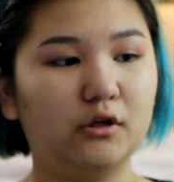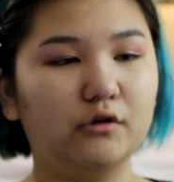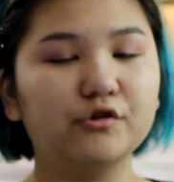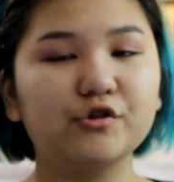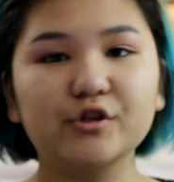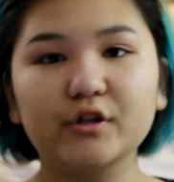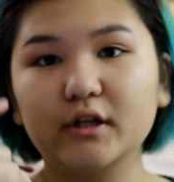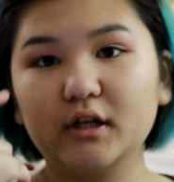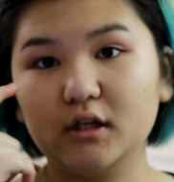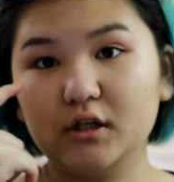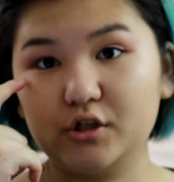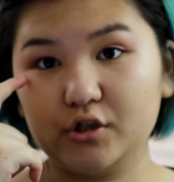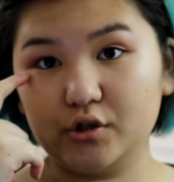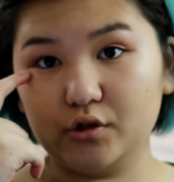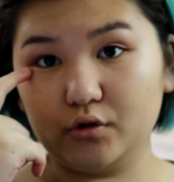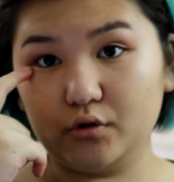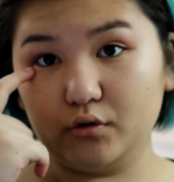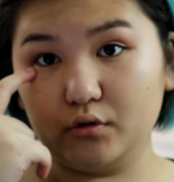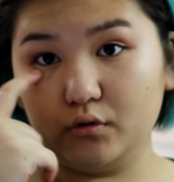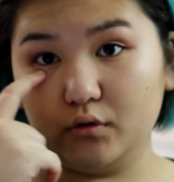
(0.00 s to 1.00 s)
usually
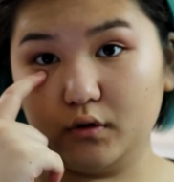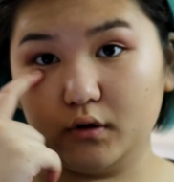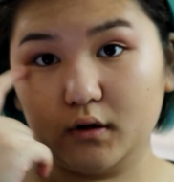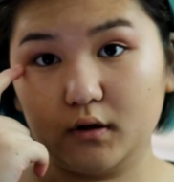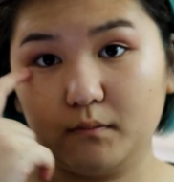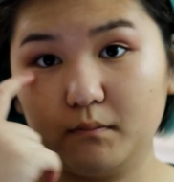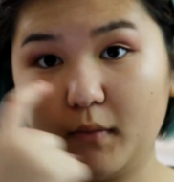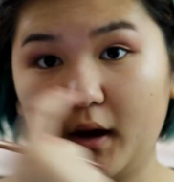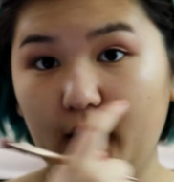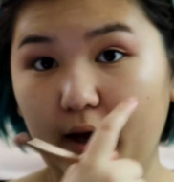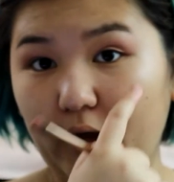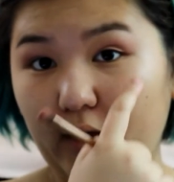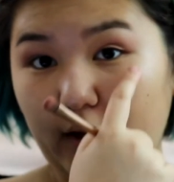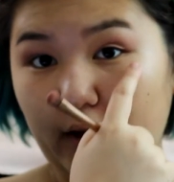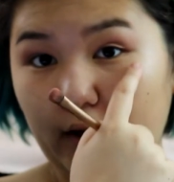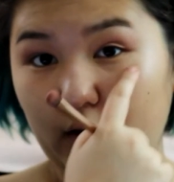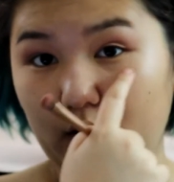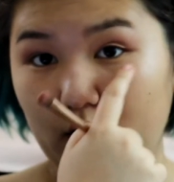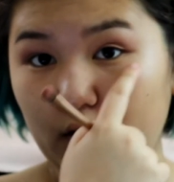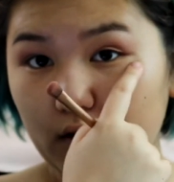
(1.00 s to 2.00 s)
do
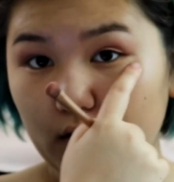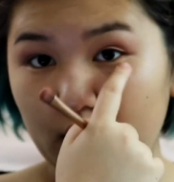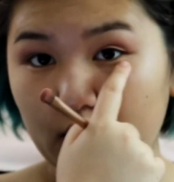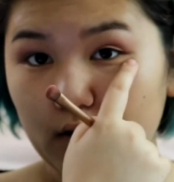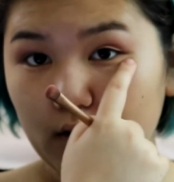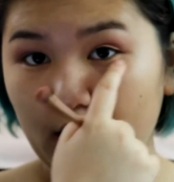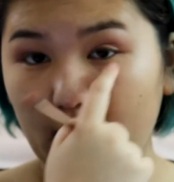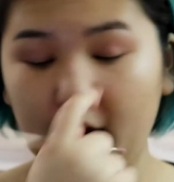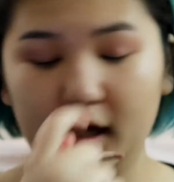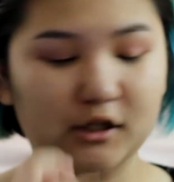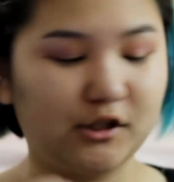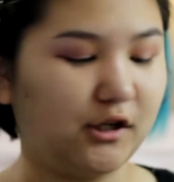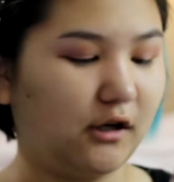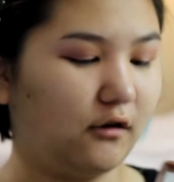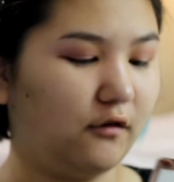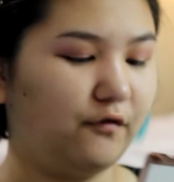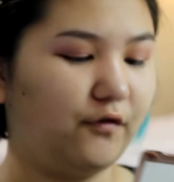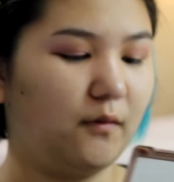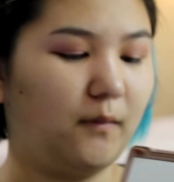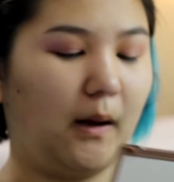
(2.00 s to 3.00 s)
my
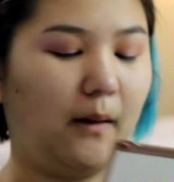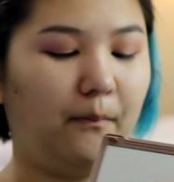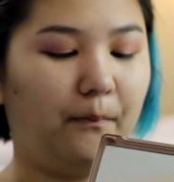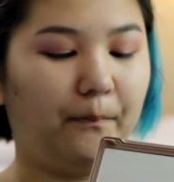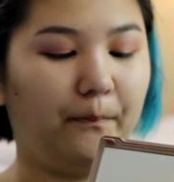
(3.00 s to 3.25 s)
eyeshadow for